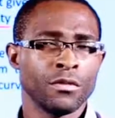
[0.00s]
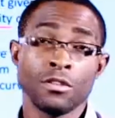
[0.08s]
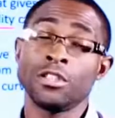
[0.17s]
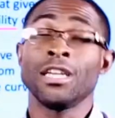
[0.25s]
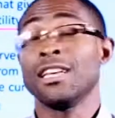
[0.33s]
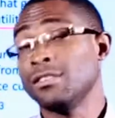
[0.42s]

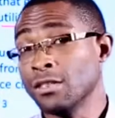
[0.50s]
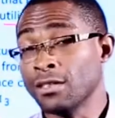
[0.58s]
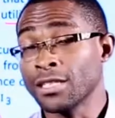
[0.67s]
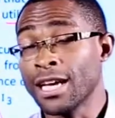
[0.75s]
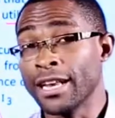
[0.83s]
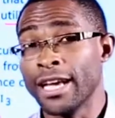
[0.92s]
She has
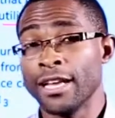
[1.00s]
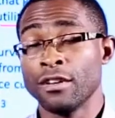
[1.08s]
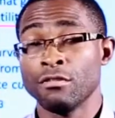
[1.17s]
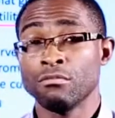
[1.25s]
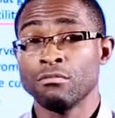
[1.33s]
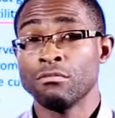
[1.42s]
discarded
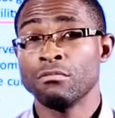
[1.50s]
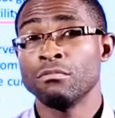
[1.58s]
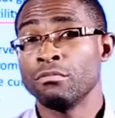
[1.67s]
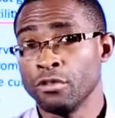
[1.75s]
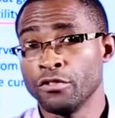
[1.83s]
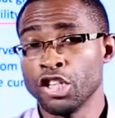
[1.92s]

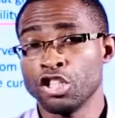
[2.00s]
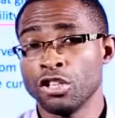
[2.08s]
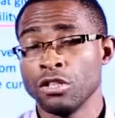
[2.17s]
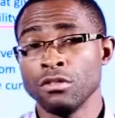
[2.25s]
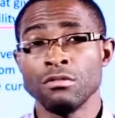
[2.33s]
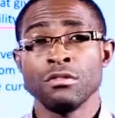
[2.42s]

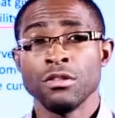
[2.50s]
provision,